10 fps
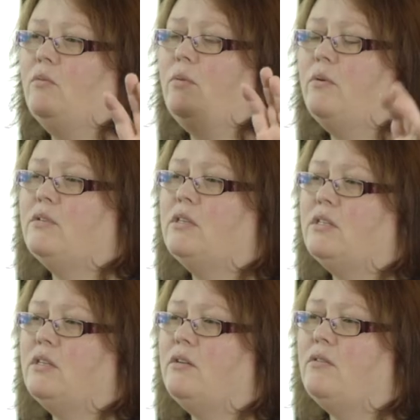We
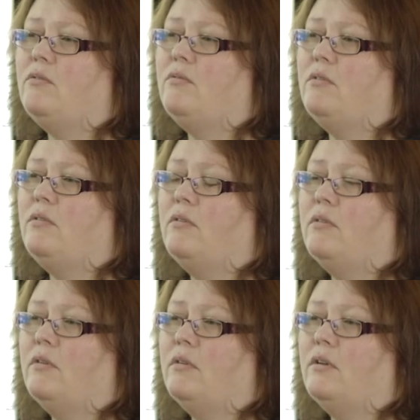wanted to
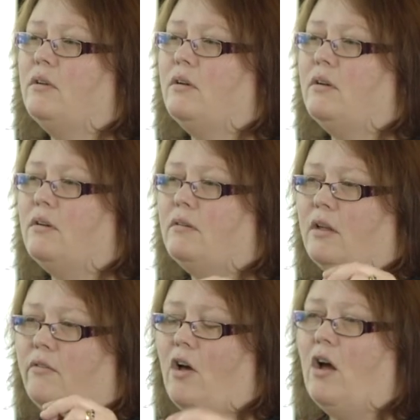
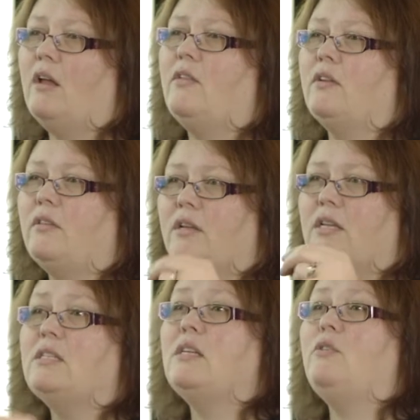kind of highlight the
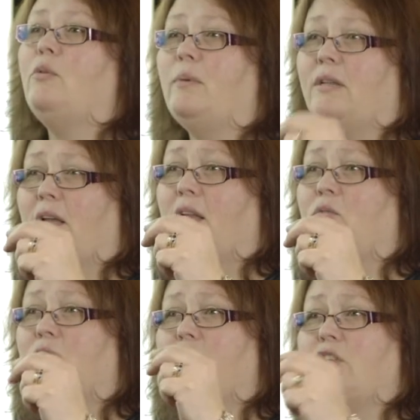continuum and
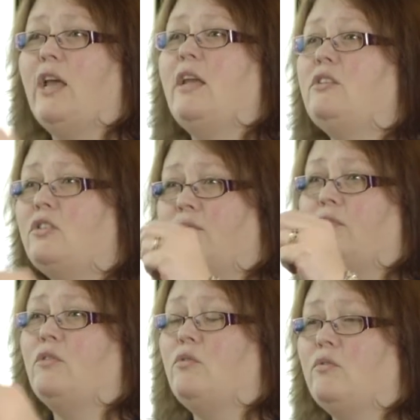also change of
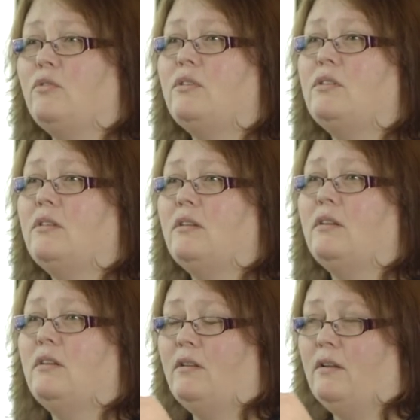the course.
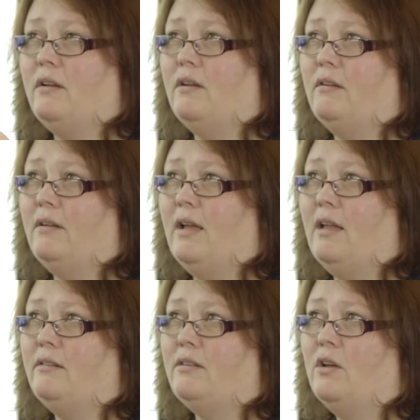
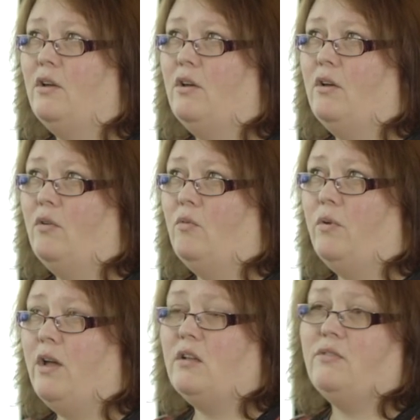And
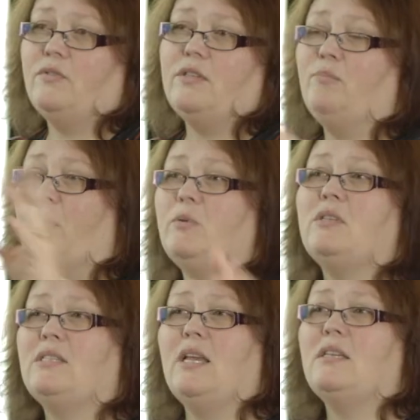we asked for people
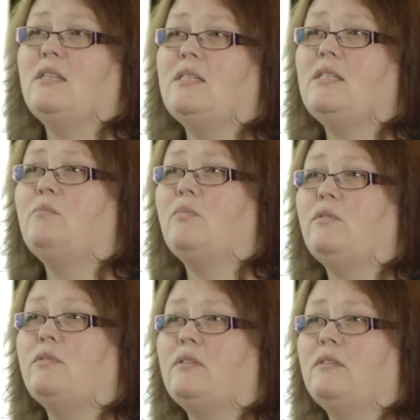to send in
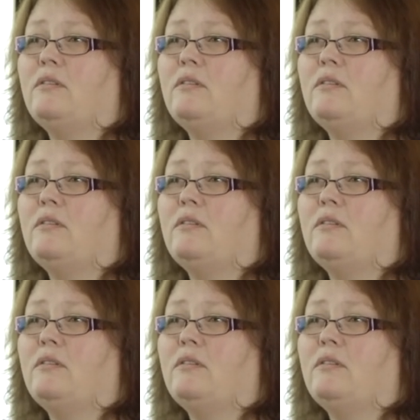symbols